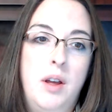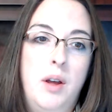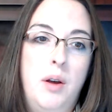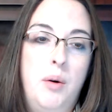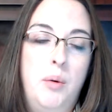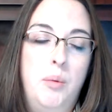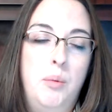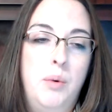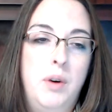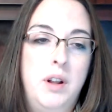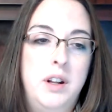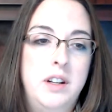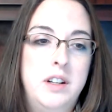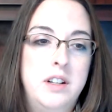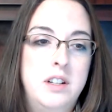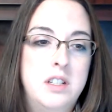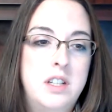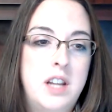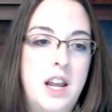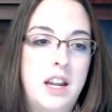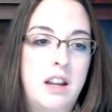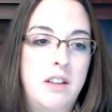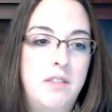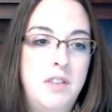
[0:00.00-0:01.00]
wanted to
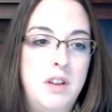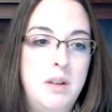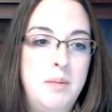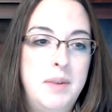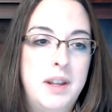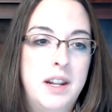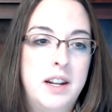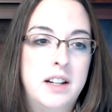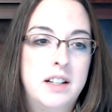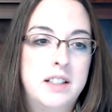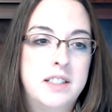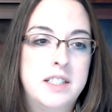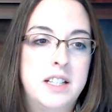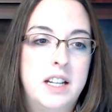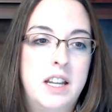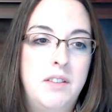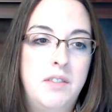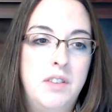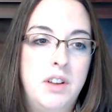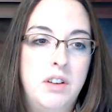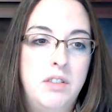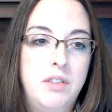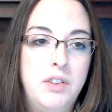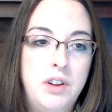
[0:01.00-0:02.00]
just take a few minutes to
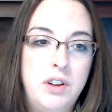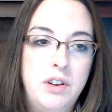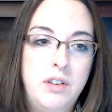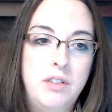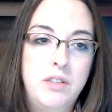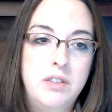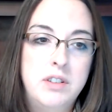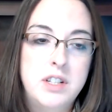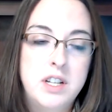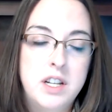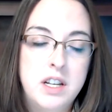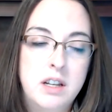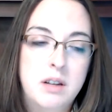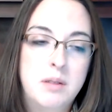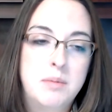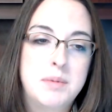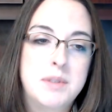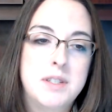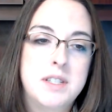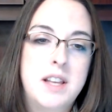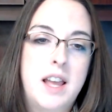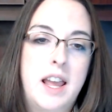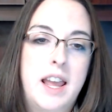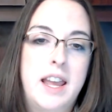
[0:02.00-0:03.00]
give you a few
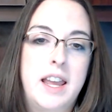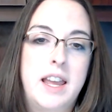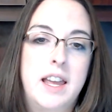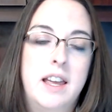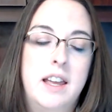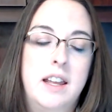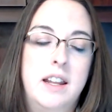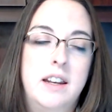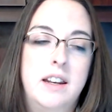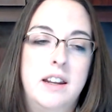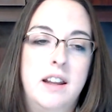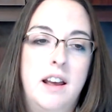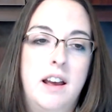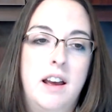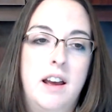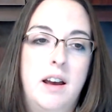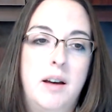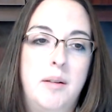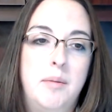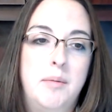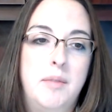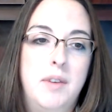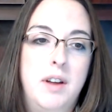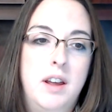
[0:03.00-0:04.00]
tips and
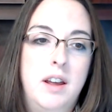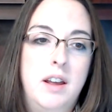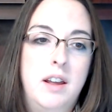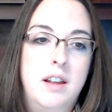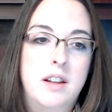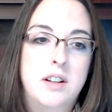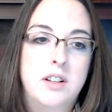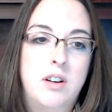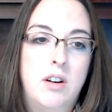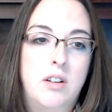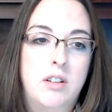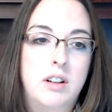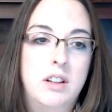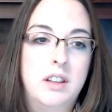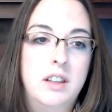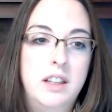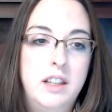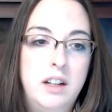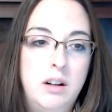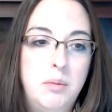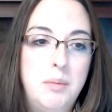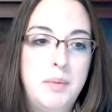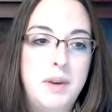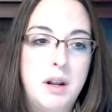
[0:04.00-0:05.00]
talk a
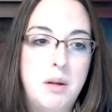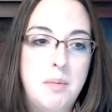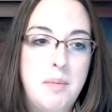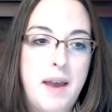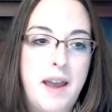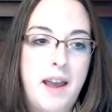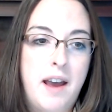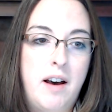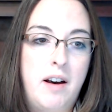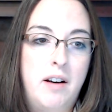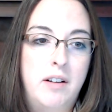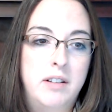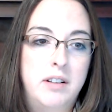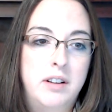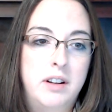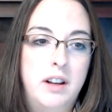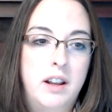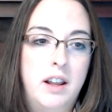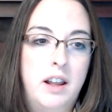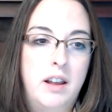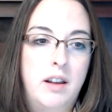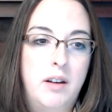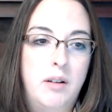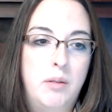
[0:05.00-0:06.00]
little bit about
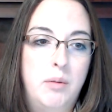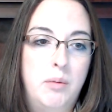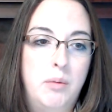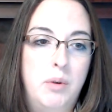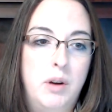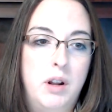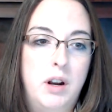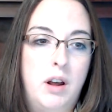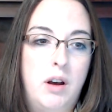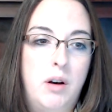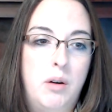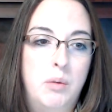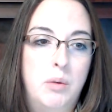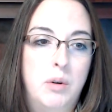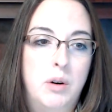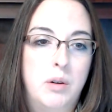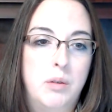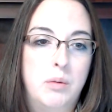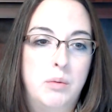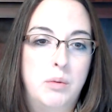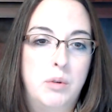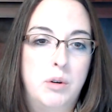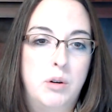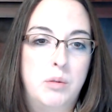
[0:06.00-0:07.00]
what all
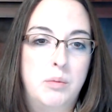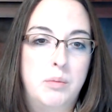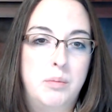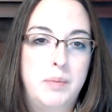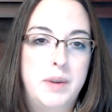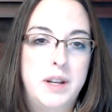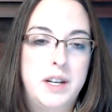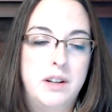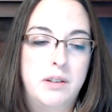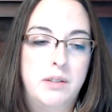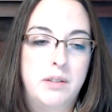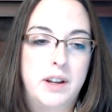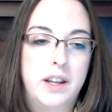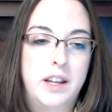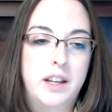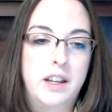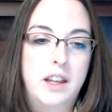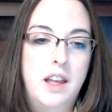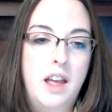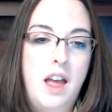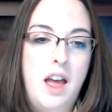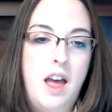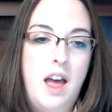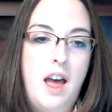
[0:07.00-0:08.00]
we'll be doing.
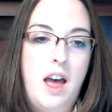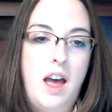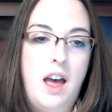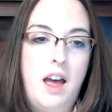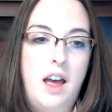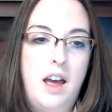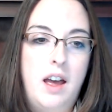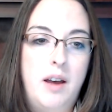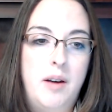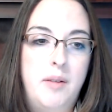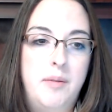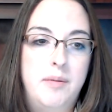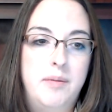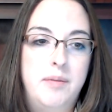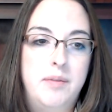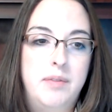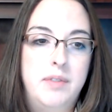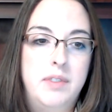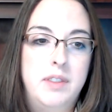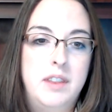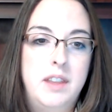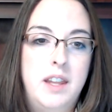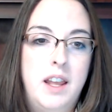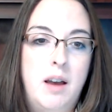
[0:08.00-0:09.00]

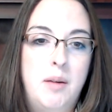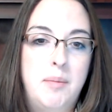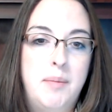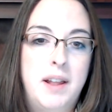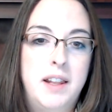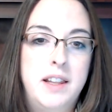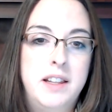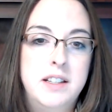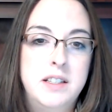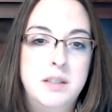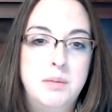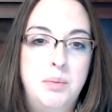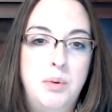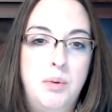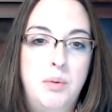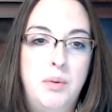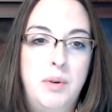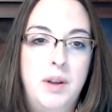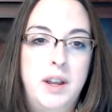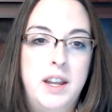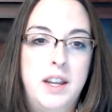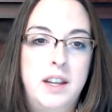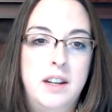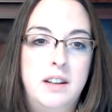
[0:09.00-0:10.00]
Now, by this
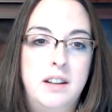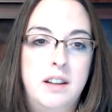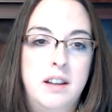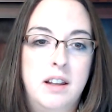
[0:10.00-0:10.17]
point,